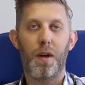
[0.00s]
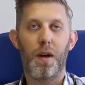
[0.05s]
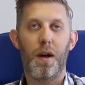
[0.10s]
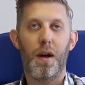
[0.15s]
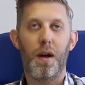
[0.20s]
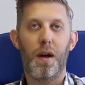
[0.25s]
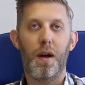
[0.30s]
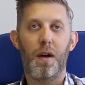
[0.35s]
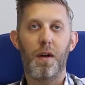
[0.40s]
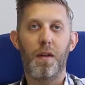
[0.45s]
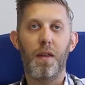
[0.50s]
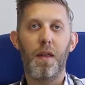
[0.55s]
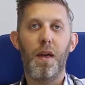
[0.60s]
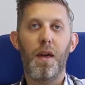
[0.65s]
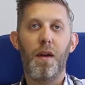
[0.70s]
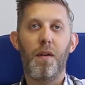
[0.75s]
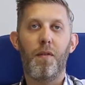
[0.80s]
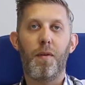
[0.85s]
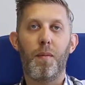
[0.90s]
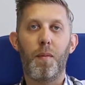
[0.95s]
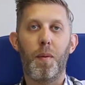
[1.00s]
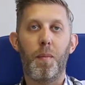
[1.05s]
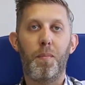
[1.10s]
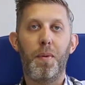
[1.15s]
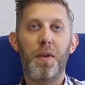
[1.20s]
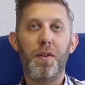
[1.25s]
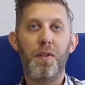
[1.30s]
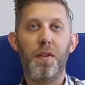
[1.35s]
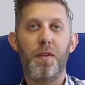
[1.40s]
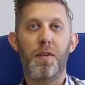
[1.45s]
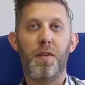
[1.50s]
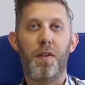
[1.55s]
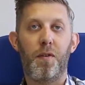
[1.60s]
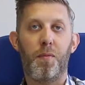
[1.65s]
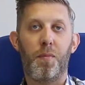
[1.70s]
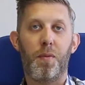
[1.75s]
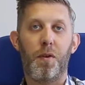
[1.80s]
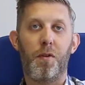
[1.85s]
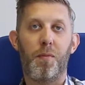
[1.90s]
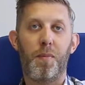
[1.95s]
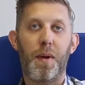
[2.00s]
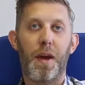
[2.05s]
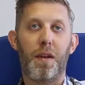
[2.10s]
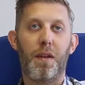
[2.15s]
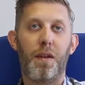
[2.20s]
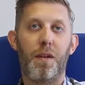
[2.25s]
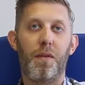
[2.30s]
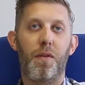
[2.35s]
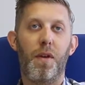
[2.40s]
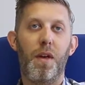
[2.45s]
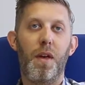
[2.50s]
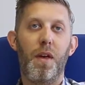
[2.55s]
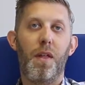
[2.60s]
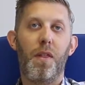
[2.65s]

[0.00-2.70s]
From a business's perspective,